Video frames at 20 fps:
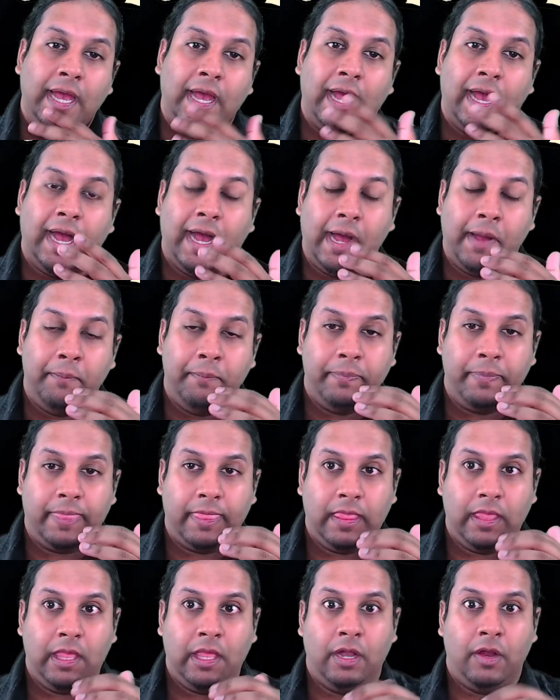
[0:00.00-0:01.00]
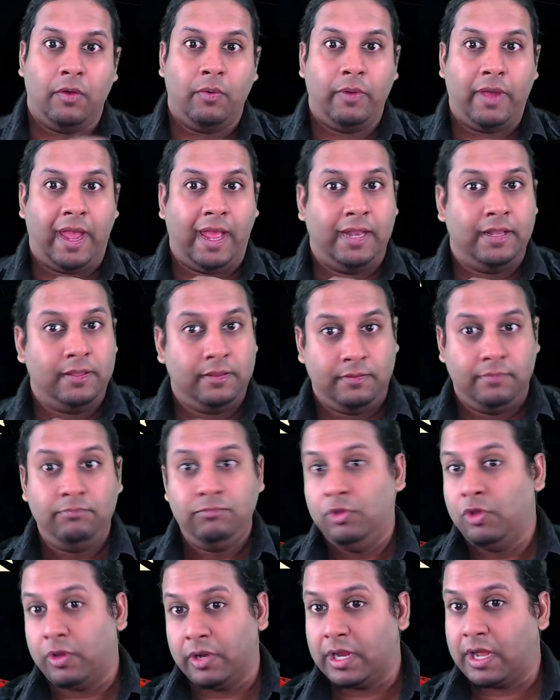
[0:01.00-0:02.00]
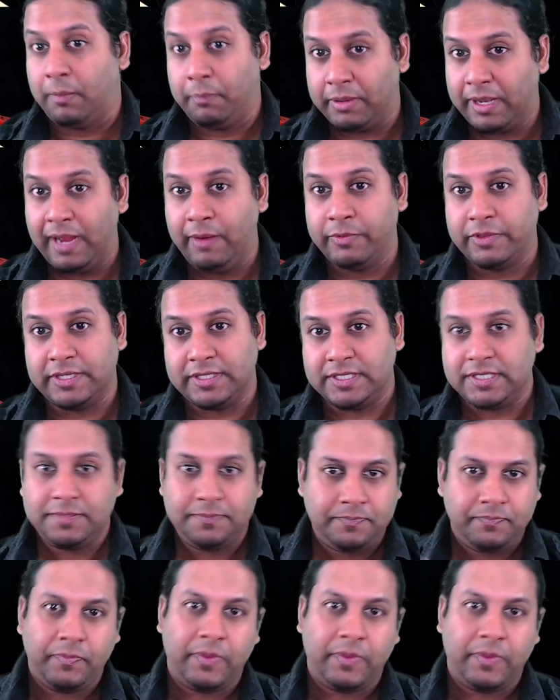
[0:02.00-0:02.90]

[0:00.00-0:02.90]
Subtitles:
you know, and you can come play with us.